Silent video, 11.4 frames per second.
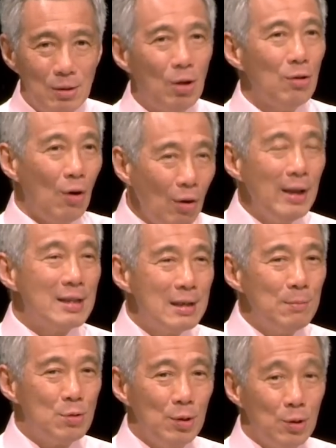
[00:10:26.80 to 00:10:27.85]
Not all the
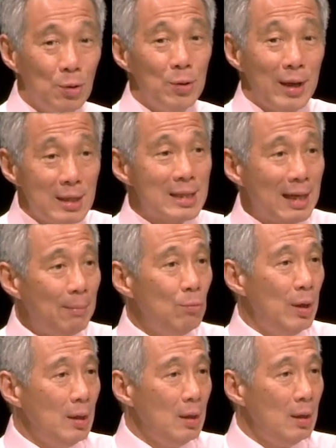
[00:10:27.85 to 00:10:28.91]
ships will go there, some
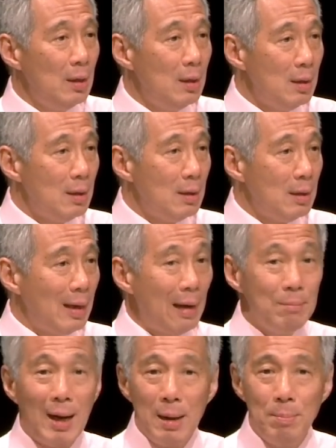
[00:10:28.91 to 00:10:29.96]
will,
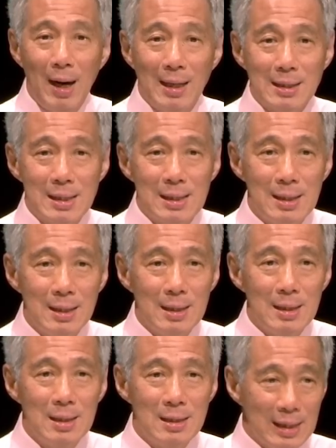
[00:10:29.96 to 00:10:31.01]
and bypass
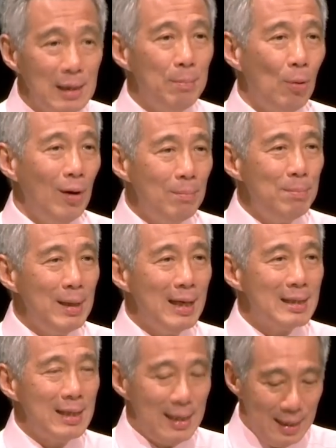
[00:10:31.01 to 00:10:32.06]
Singapore and P
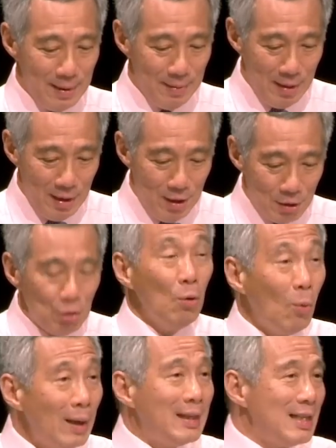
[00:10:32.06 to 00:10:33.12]
S A. So
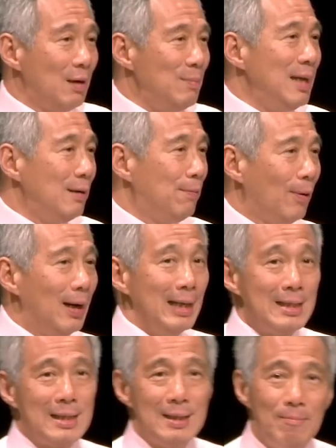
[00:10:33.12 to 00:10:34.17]
what does it mean for
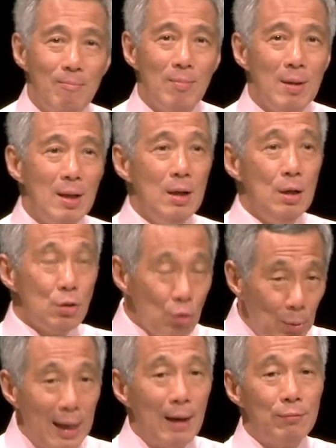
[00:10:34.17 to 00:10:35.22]
us?
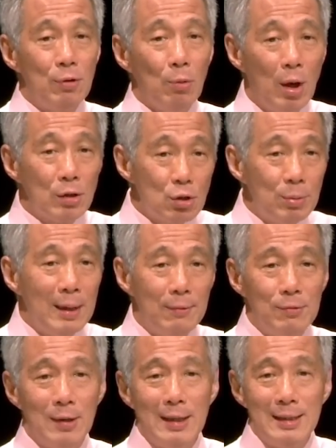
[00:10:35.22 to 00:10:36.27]
So we have to watch, we
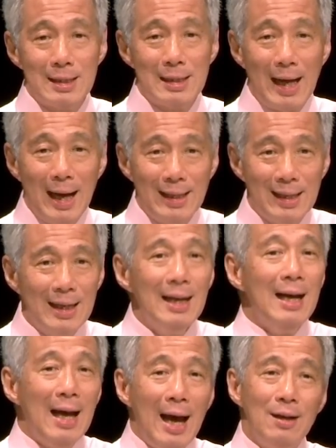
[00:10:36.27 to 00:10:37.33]
have to understand,
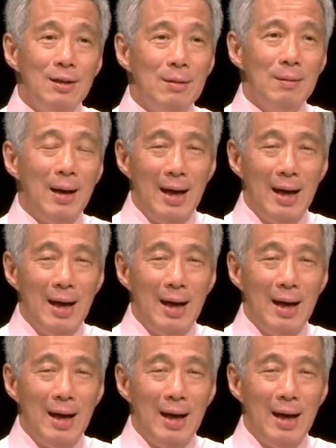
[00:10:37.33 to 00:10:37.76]
and